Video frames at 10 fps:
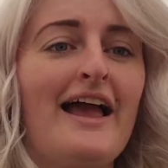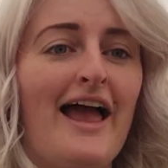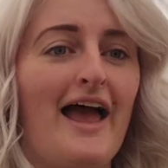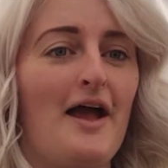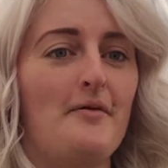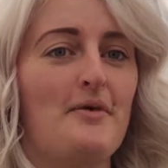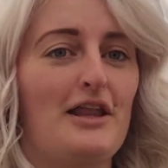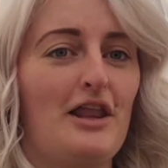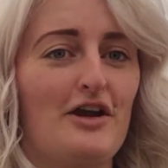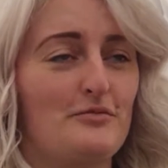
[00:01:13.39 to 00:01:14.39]
Um, a
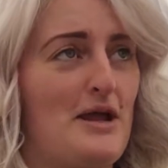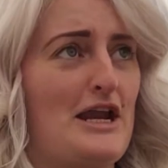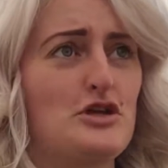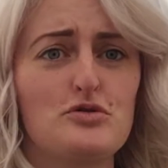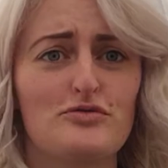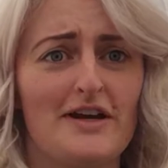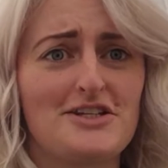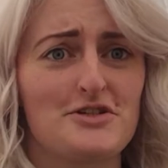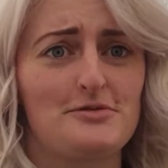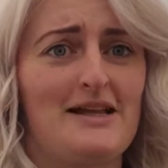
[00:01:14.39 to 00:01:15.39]
lot. We had a huge
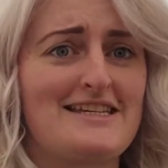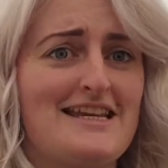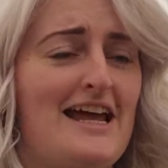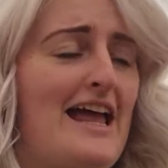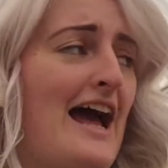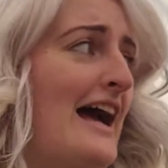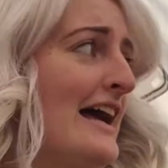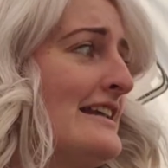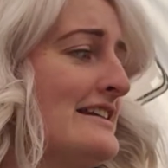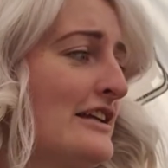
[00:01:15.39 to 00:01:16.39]
rainstorm last night
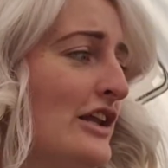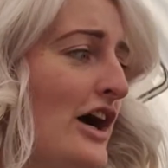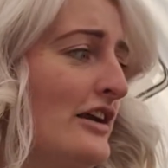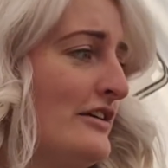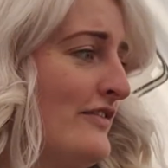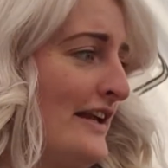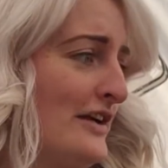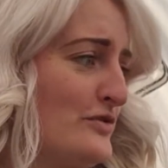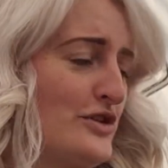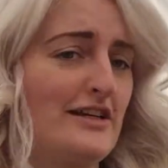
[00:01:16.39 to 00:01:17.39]
and a lot of, hello
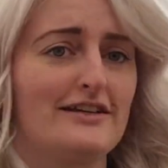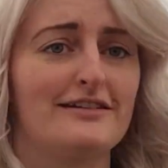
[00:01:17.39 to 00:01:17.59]
chicken,